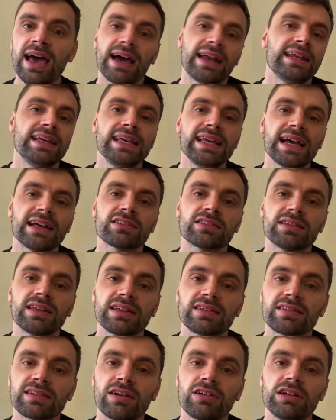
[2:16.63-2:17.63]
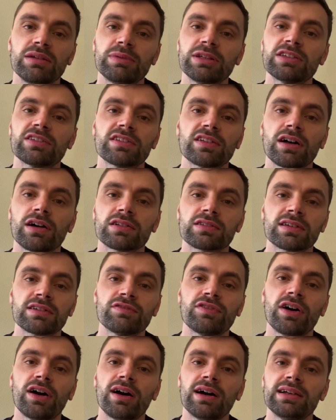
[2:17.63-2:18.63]
and he hasn't necessarily been starting
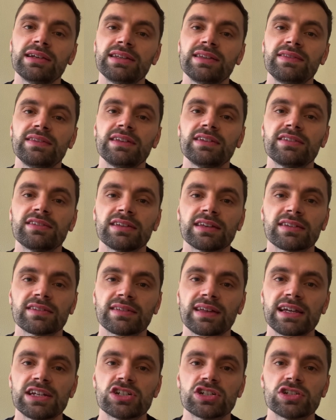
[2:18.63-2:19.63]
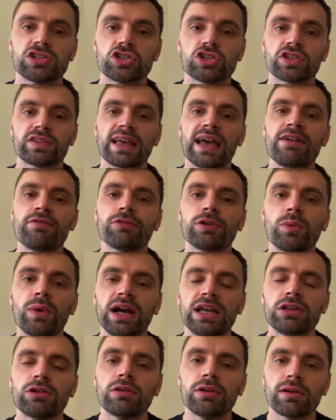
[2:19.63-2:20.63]
for Ireland in this Six Nations. Just
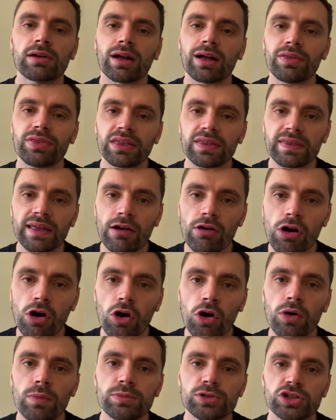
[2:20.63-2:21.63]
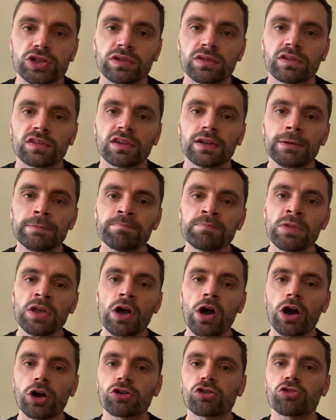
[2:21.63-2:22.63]
everywhere you look, I think there are options
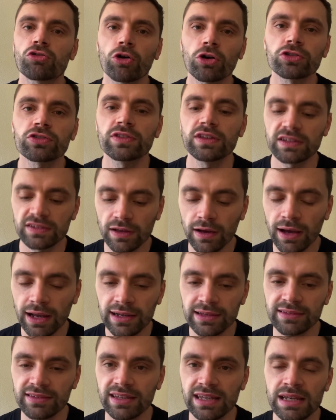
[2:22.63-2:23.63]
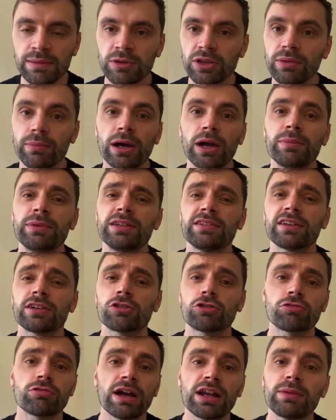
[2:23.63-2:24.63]
across this Ireland team at the moment. It's
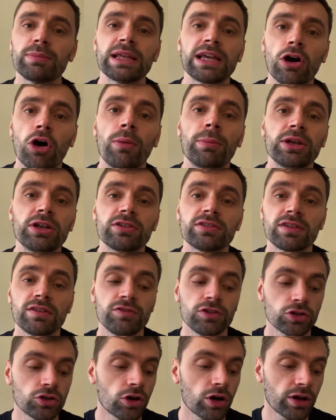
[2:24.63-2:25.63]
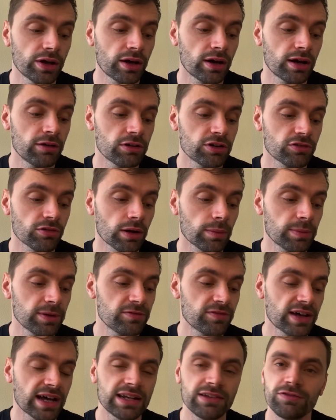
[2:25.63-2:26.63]
incredibly ominous if you're not an Irish rugby
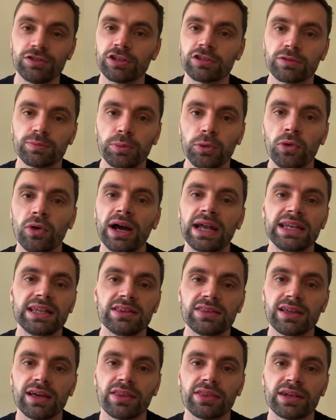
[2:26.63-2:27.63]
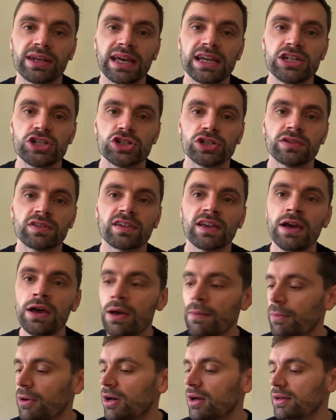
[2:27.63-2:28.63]
fan, if you support any of the other nations.
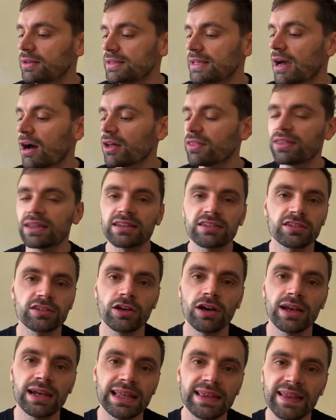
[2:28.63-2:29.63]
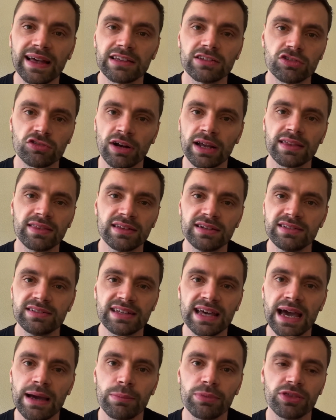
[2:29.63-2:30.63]
But yeah, I think certainly that strength in
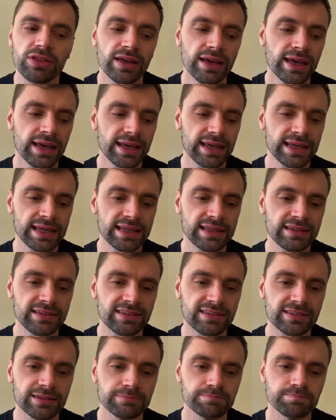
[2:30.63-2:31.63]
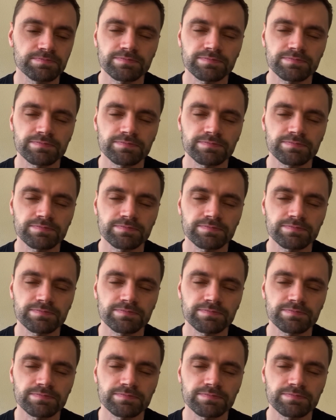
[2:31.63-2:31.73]
depth is